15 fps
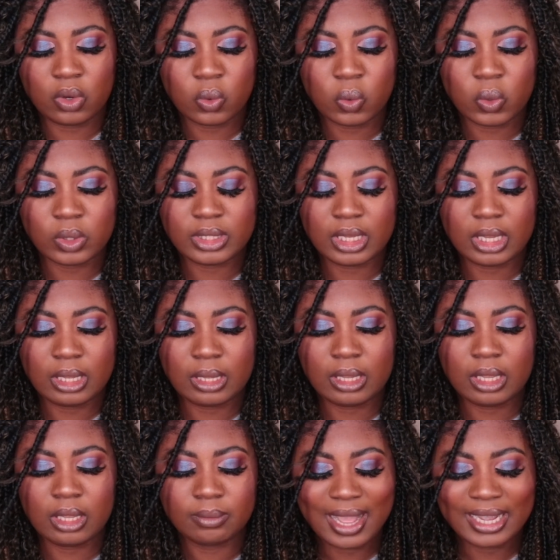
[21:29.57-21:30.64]

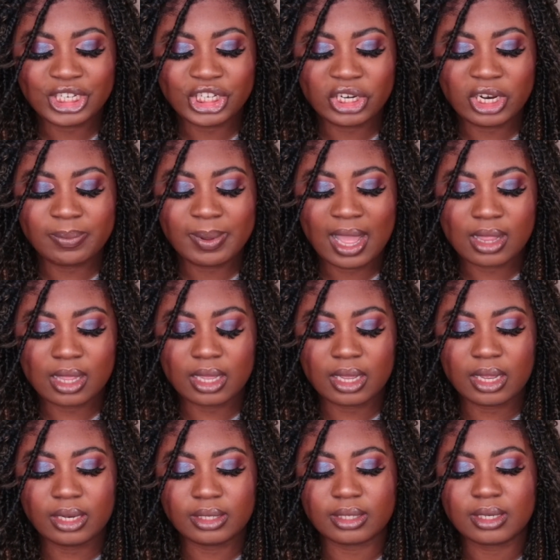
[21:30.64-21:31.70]
Naughty eyeshadow
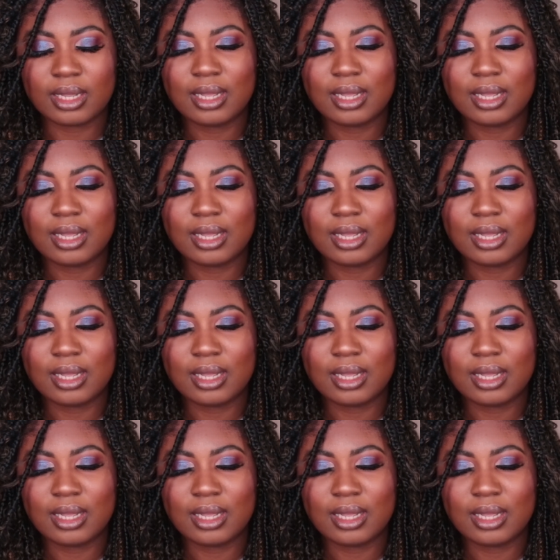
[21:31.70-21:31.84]
palette,